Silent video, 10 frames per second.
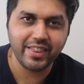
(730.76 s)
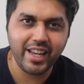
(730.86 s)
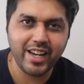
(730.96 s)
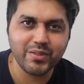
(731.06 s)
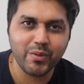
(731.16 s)

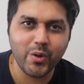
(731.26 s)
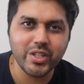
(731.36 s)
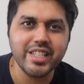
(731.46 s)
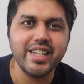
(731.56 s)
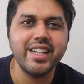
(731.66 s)
thanks for
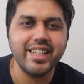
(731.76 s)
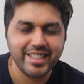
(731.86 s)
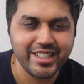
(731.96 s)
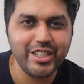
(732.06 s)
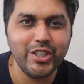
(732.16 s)
watching.
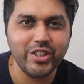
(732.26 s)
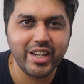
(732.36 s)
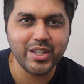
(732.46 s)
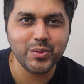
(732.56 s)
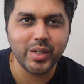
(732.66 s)
See you in the
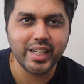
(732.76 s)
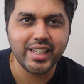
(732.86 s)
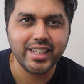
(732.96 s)
next one.